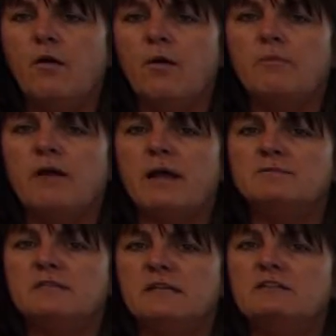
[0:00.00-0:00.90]
or
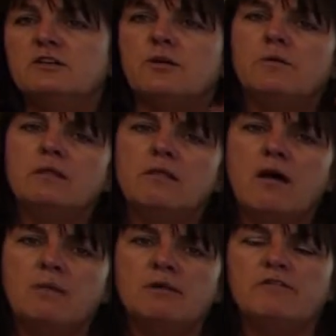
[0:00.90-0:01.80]
perhaps they need to go and
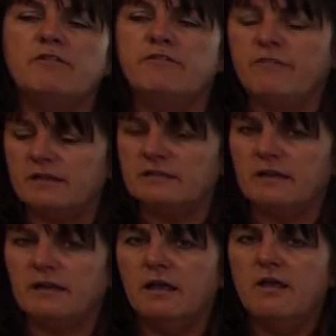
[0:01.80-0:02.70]
lobby for
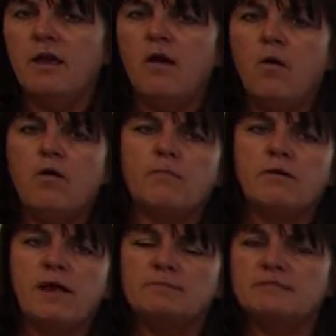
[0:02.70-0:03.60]
funding, or
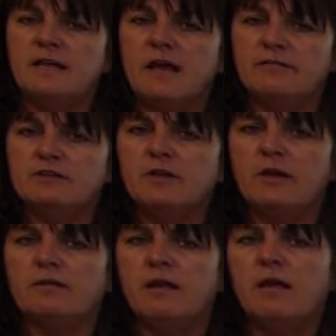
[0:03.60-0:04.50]
perhaps they have to
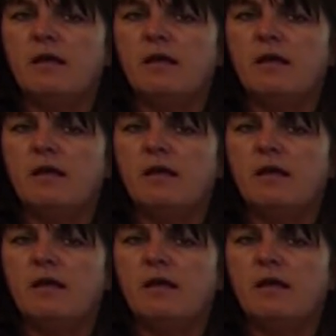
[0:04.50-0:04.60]
get